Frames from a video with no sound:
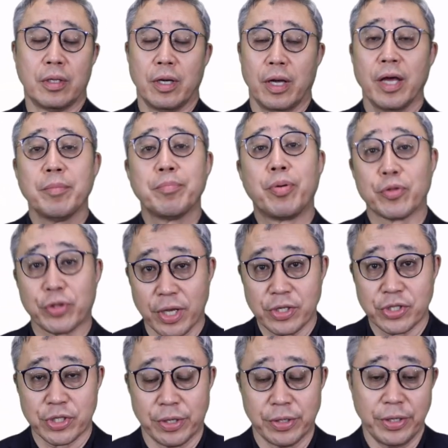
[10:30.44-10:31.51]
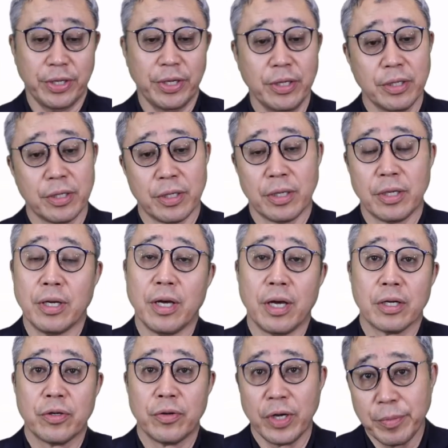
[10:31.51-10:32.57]
And potentially,
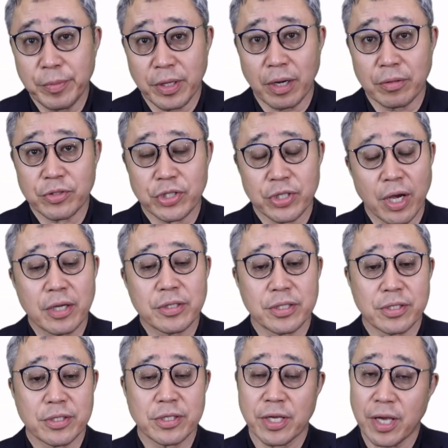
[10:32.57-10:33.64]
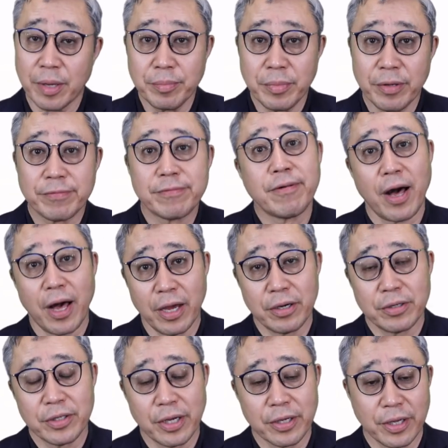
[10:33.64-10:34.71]
criminal charges can be
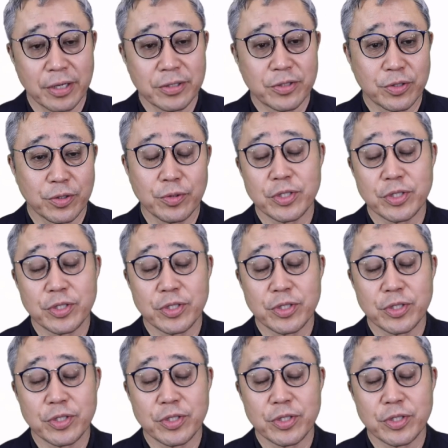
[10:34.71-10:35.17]
filed against you,